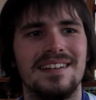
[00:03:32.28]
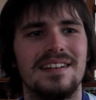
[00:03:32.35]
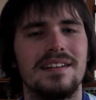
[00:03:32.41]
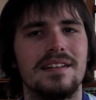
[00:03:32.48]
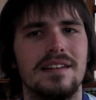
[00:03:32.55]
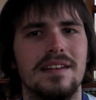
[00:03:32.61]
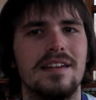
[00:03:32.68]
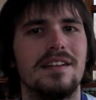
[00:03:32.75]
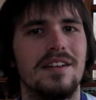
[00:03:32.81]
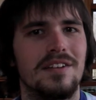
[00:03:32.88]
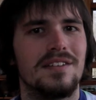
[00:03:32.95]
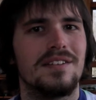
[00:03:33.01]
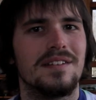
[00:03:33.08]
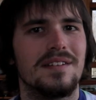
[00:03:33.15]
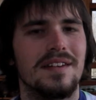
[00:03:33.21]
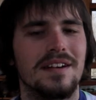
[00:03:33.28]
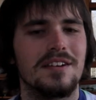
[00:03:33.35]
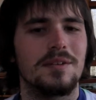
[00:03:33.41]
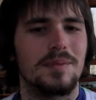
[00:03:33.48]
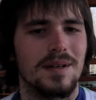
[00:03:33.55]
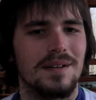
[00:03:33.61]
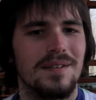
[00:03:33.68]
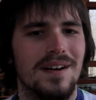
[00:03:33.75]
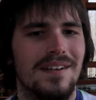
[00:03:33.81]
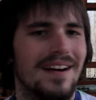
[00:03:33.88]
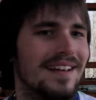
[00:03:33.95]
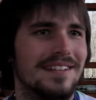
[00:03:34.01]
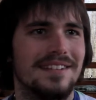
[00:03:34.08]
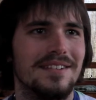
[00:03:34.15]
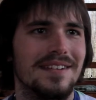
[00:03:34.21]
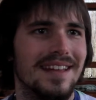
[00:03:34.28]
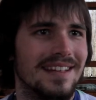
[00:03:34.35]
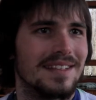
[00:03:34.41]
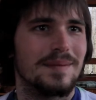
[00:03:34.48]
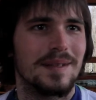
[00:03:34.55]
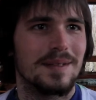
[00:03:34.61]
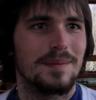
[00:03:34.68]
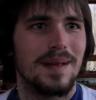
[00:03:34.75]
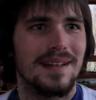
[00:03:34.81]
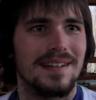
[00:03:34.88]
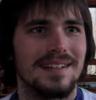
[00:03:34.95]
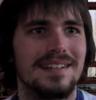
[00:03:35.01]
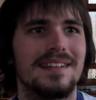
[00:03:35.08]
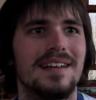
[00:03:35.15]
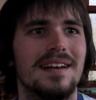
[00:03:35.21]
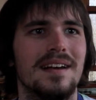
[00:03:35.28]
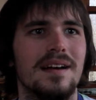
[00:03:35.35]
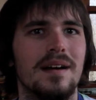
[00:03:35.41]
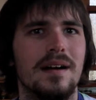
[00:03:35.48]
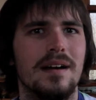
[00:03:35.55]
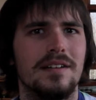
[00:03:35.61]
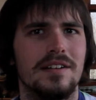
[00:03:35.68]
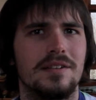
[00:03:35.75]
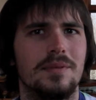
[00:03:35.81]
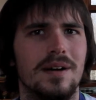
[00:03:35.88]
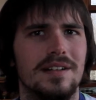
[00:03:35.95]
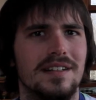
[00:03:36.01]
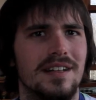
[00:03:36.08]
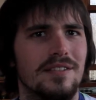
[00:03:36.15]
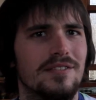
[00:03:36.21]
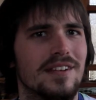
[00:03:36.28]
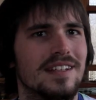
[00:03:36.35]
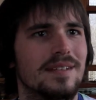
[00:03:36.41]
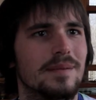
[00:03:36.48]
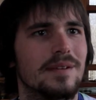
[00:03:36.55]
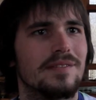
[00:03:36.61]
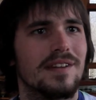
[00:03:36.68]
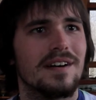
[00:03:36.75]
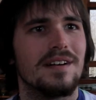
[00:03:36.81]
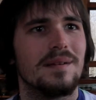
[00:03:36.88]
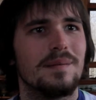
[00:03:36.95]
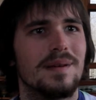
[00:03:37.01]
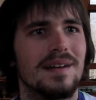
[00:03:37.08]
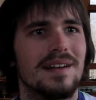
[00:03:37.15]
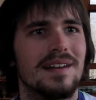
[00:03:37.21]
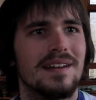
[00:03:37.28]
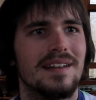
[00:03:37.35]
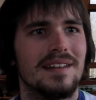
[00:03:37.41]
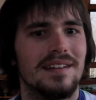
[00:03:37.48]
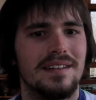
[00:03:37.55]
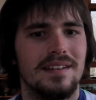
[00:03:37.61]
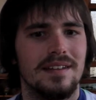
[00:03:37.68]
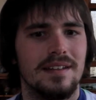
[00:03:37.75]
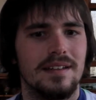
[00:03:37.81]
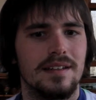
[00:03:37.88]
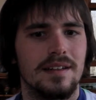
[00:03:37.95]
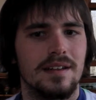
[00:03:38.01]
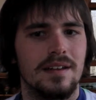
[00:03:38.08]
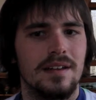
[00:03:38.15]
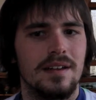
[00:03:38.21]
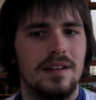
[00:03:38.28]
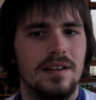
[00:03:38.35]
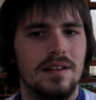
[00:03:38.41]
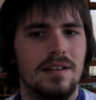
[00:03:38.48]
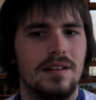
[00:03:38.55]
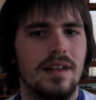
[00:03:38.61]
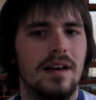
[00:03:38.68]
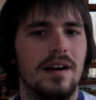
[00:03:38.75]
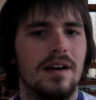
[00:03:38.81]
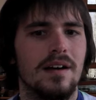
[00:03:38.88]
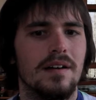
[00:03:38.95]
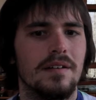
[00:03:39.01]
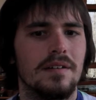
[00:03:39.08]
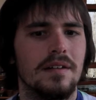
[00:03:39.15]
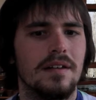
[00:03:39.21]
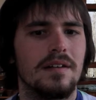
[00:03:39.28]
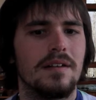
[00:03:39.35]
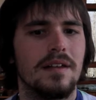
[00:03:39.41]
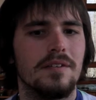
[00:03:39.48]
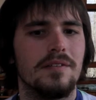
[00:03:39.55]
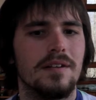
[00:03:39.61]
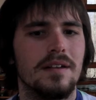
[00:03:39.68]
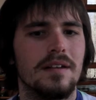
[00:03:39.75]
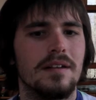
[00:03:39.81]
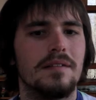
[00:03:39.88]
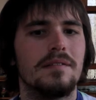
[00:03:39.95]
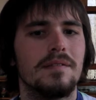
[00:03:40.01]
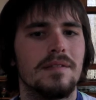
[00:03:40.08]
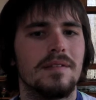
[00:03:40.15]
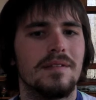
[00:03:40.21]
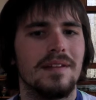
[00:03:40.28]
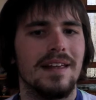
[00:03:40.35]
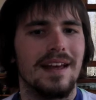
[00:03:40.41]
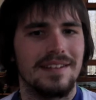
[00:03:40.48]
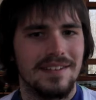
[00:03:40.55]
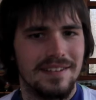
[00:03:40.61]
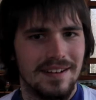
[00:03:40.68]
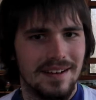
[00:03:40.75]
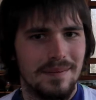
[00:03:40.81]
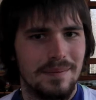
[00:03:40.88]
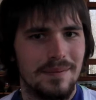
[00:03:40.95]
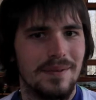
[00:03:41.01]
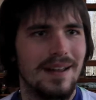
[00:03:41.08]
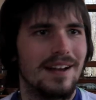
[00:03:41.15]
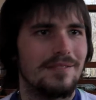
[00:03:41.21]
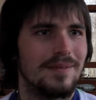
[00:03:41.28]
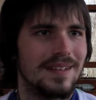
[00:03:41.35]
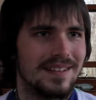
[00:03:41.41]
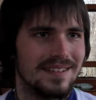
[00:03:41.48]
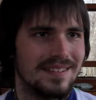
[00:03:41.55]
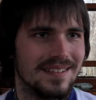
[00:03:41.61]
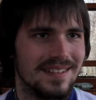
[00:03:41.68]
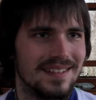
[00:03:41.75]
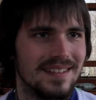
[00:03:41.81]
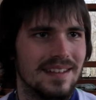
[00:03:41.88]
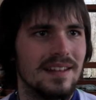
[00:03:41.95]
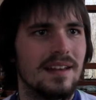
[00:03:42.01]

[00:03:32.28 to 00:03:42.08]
He knows English pretty well, I still can't speak Spanish, and just watching that friendship develop and seeing that even he has a job, we have ministries,